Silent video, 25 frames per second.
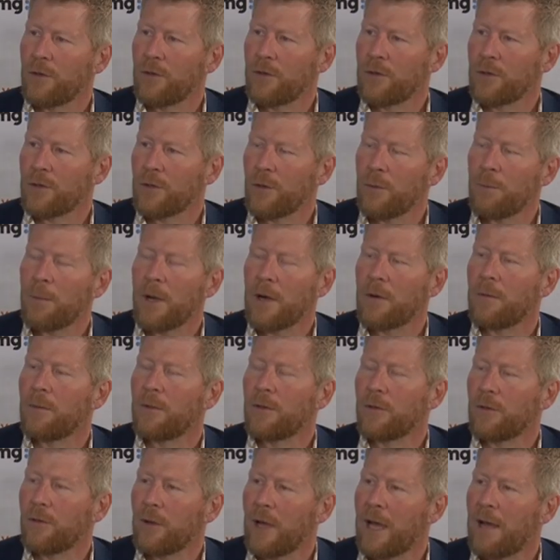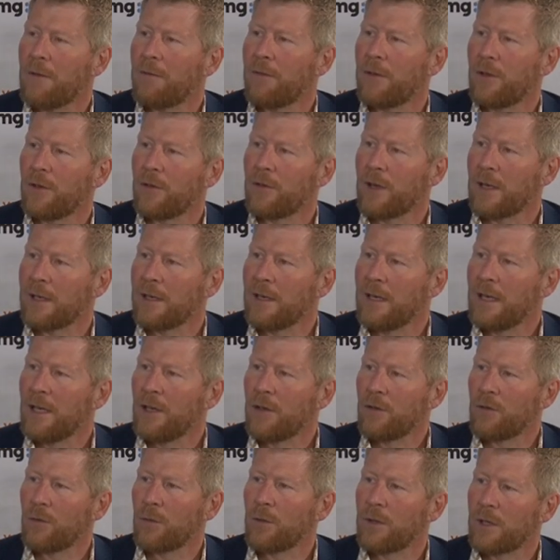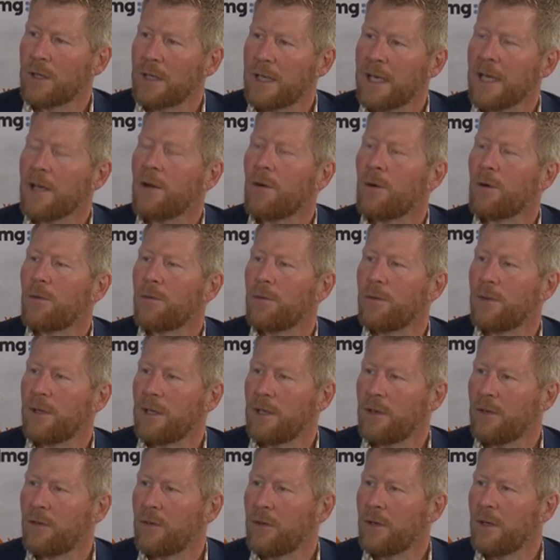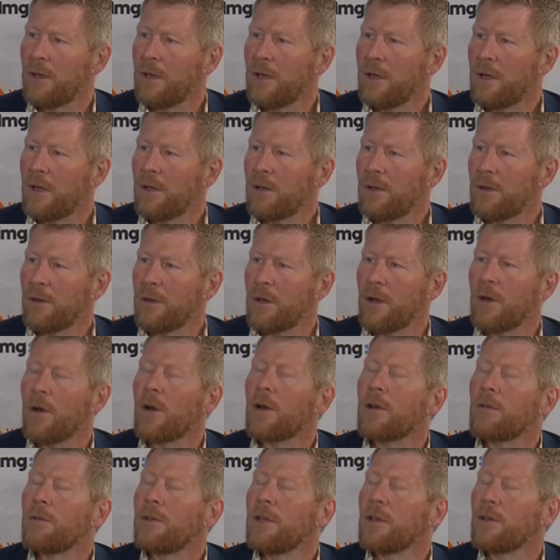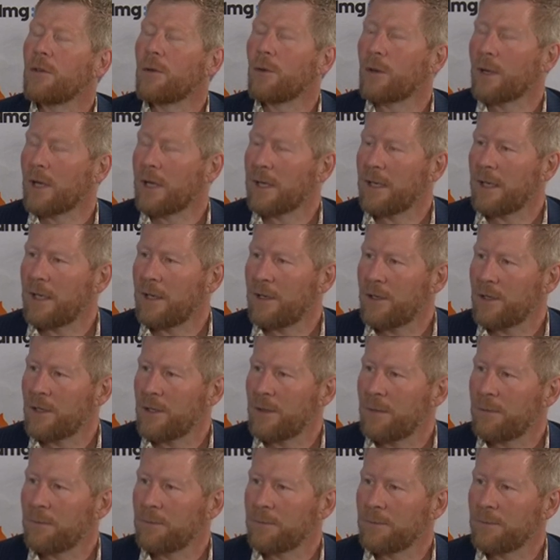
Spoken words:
so paramount, to have this and to kick off a lot of these good ideas.